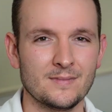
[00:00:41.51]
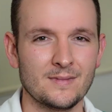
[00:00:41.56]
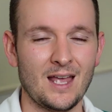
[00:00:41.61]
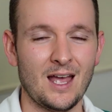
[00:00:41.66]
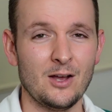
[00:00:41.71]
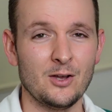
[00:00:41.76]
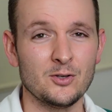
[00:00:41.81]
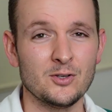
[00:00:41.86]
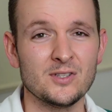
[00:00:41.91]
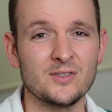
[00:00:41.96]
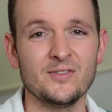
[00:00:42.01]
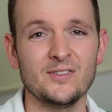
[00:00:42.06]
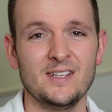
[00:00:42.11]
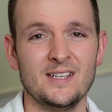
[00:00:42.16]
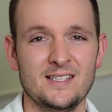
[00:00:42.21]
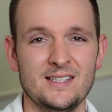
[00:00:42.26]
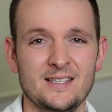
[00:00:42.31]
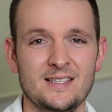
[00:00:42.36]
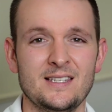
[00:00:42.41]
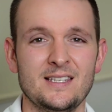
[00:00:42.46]
How useful
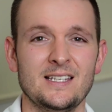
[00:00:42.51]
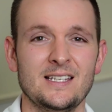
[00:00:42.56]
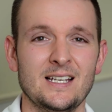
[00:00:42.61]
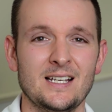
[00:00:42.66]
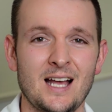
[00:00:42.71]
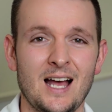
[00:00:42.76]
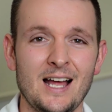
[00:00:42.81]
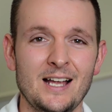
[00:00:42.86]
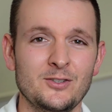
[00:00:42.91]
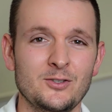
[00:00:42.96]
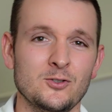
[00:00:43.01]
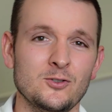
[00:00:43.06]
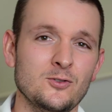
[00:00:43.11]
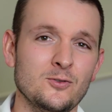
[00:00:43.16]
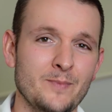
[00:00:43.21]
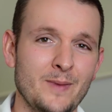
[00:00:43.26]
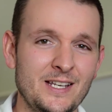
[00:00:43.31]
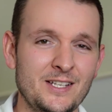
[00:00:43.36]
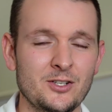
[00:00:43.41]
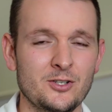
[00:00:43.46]
is it seeing a guy do
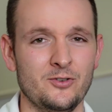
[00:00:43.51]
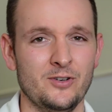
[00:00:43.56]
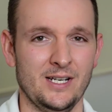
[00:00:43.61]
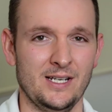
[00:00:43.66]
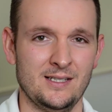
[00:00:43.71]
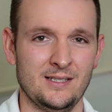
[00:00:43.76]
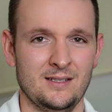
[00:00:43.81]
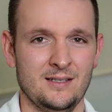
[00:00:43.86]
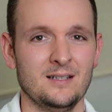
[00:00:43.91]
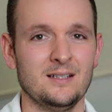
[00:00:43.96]
magic tricks